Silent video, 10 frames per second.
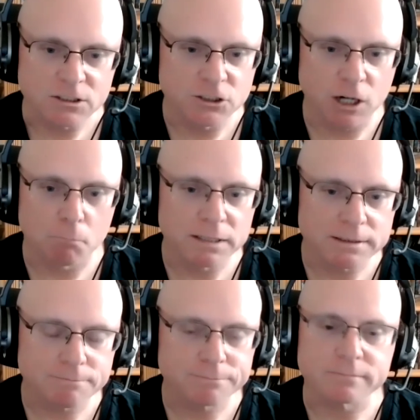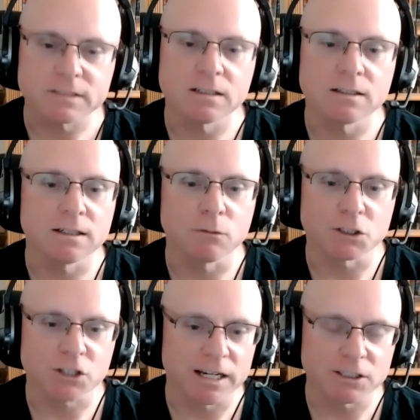dump it, in
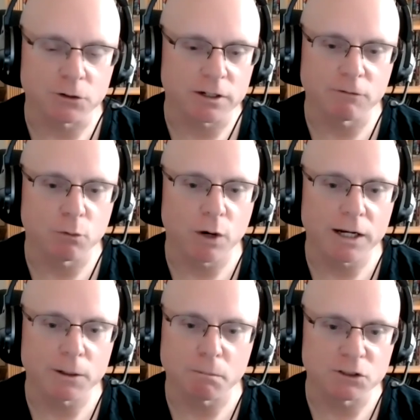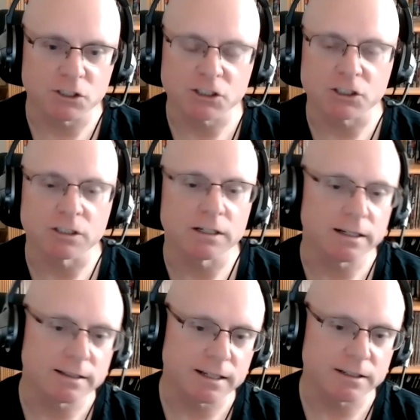which case you'll give away your position
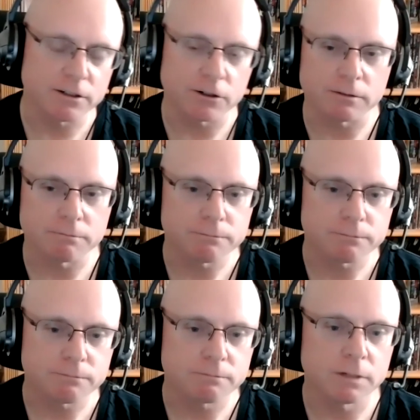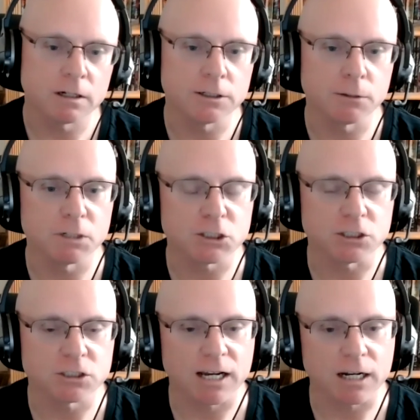and then your
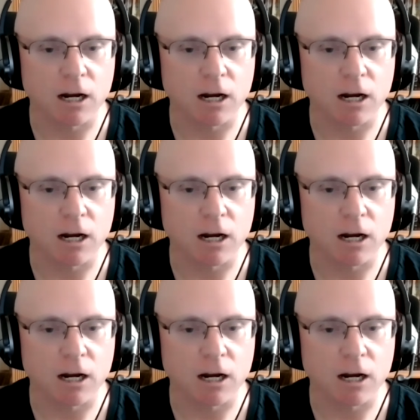mission is kind